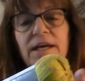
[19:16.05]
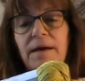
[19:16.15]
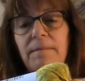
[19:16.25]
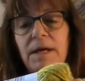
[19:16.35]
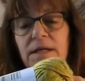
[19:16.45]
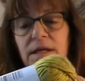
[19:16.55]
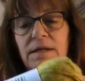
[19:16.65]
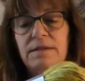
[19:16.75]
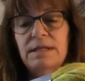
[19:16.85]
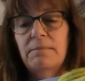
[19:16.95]
you,
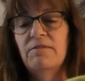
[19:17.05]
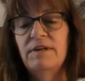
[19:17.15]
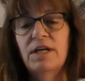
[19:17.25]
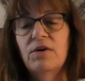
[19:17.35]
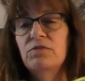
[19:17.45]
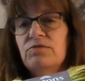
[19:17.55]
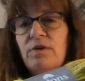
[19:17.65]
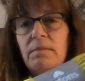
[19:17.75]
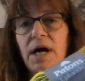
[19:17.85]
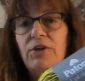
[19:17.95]
some of it goes
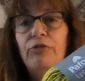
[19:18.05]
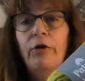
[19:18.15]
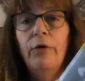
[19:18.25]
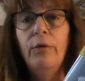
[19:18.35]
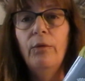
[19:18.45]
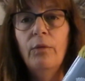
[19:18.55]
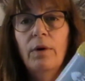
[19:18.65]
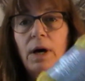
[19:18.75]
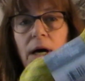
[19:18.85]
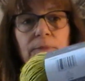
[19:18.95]
from a 2
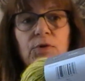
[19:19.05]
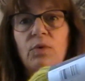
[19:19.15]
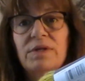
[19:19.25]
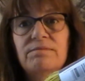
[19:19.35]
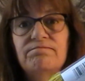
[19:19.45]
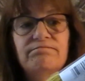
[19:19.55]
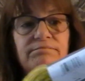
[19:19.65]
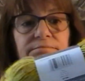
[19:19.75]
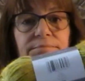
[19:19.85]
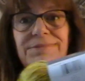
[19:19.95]
up to a
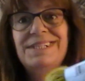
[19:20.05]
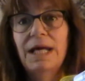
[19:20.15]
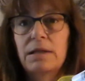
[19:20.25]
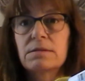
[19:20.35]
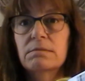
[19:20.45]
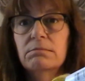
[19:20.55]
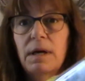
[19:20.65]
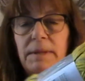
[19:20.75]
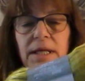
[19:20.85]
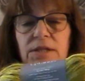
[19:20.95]
6. I
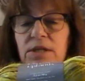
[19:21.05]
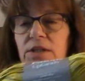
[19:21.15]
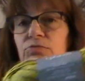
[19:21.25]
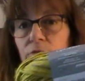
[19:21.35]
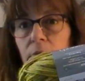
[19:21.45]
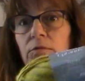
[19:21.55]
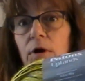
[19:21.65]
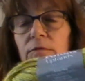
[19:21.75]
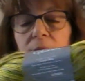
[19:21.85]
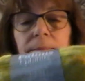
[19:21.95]
mean, it's really
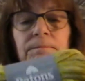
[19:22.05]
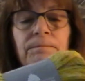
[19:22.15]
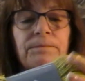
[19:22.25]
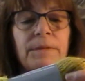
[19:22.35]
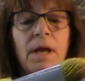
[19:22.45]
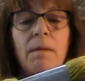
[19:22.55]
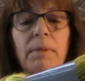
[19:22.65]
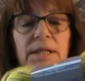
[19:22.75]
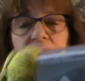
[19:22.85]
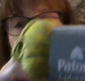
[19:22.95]
roving.
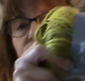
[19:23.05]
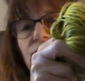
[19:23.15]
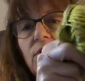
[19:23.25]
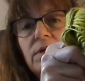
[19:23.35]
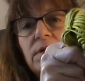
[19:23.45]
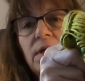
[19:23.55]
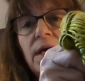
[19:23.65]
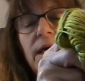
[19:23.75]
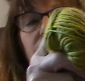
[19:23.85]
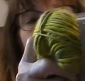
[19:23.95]
But it's a nice yarn.
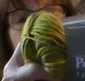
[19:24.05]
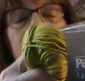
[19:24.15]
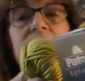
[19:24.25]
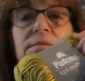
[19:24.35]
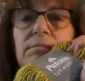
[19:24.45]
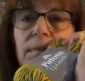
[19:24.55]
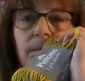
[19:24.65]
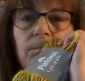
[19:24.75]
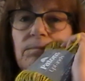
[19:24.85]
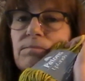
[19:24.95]
It's,
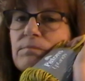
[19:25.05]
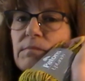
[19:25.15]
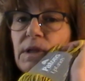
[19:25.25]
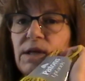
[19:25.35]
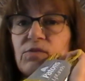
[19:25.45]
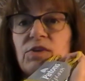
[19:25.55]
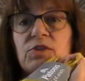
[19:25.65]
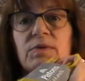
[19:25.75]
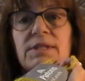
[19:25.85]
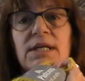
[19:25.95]
as
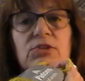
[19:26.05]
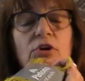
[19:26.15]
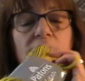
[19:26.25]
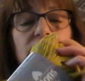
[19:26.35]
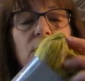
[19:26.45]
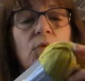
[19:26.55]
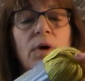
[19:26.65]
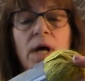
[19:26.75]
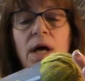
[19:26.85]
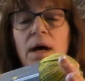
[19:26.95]
Crystal would say, scarfable.
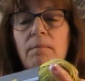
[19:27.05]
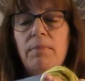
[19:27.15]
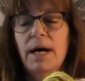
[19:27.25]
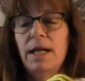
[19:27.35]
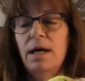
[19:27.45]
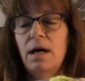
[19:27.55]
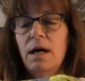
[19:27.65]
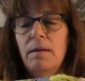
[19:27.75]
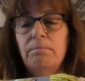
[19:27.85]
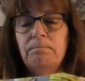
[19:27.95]
But
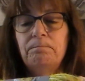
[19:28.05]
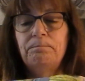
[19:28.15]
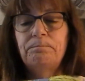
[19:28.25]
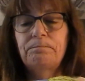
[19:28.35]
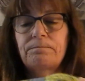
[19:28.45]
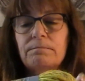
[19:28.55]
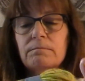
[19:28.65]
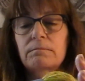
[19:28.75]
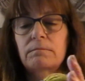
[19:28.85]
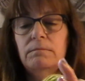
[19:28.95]
I'm
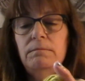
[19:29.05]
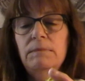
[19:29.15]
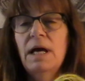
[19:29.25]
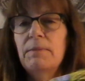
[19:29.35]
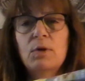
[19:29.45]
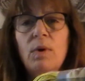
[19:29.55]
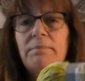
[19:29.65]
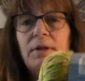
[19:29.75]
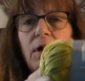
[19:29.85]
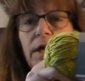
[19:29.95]
going to
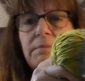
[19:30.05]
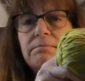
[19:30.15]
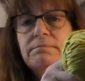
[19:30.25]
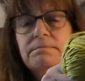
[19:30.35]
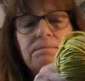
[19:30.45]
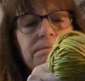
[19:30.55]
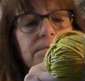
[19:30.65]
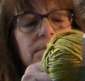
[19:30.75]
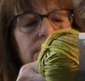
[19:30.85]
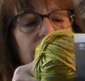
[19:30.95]
wet block it
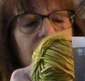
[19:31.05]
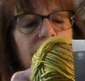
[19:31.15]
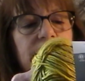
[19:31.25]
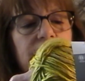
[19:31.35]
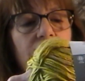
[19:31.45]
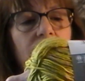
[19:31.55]
and see how